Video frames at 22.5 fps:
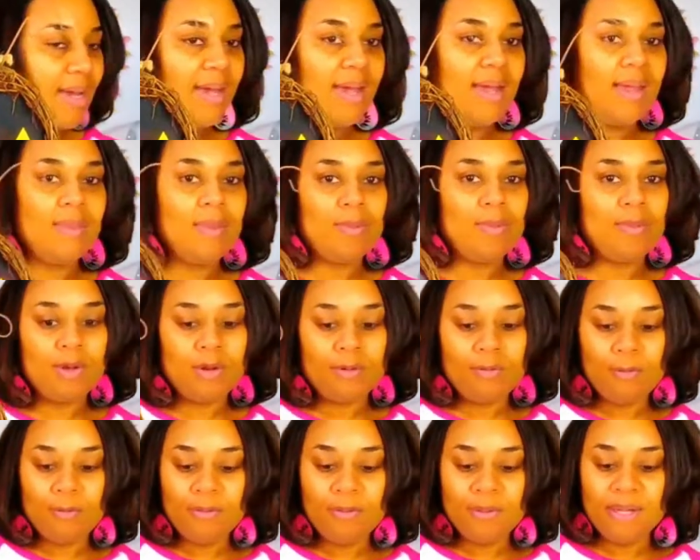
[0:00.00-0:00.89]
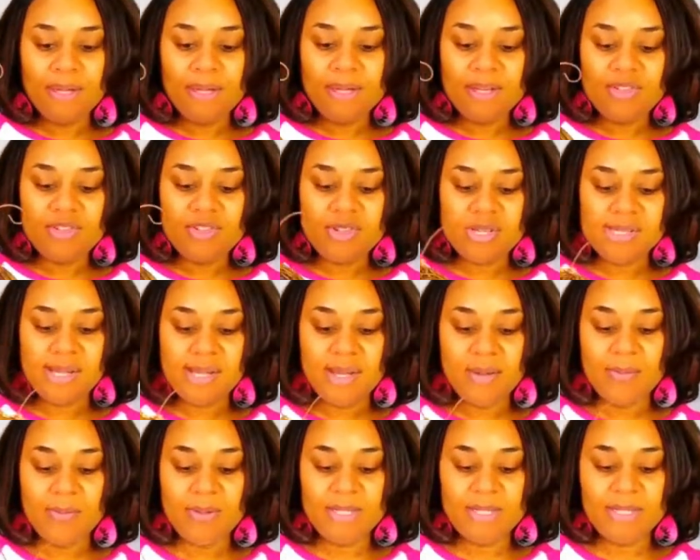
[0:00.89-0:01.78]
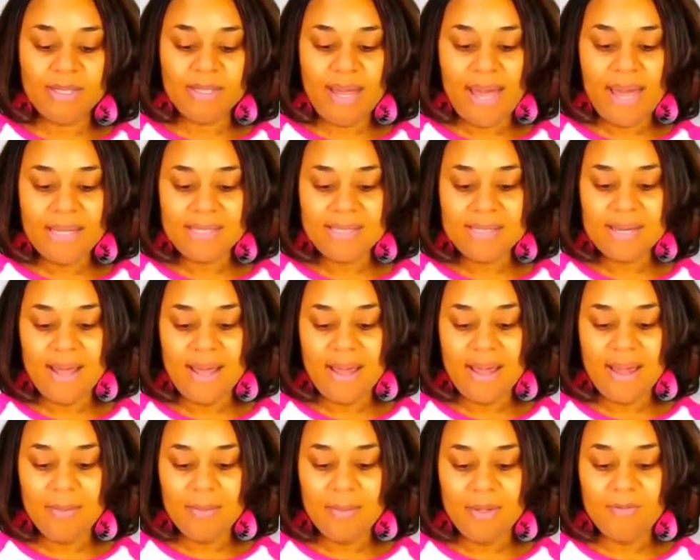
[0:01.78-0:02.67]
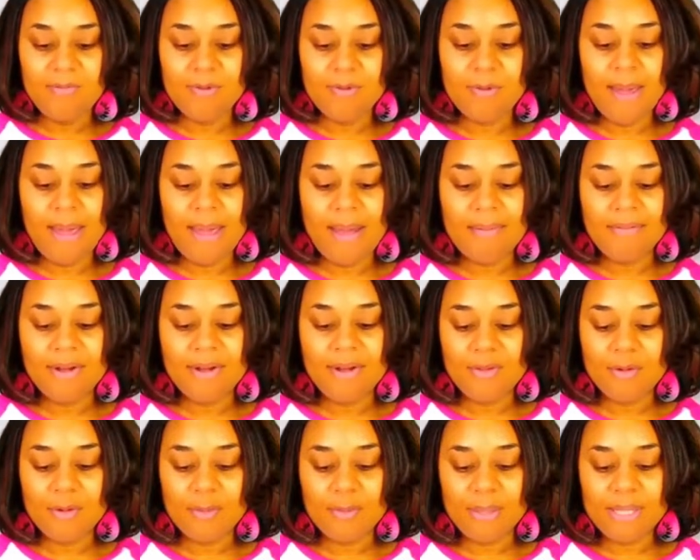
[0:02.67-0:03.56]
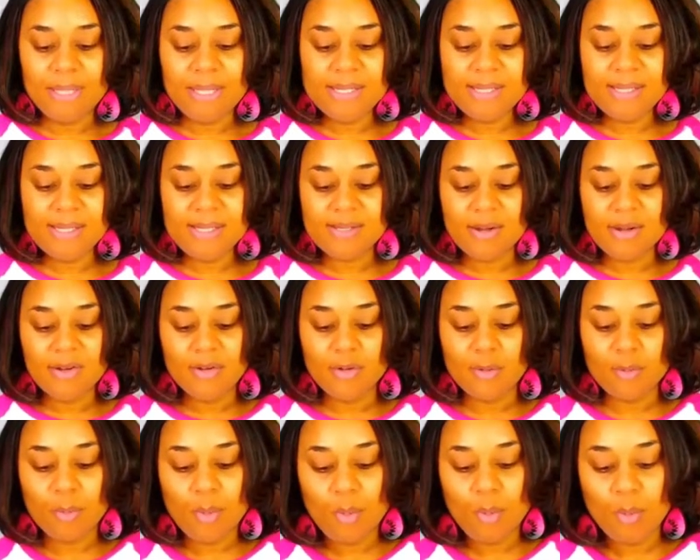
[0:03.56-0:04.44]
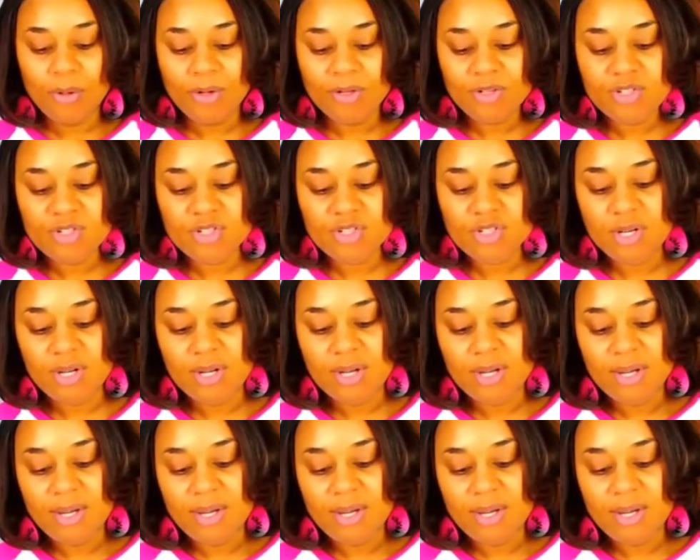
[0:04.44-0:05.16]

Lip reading: And the beautiful thing is, just like we did last time, if you have other pieces on your porch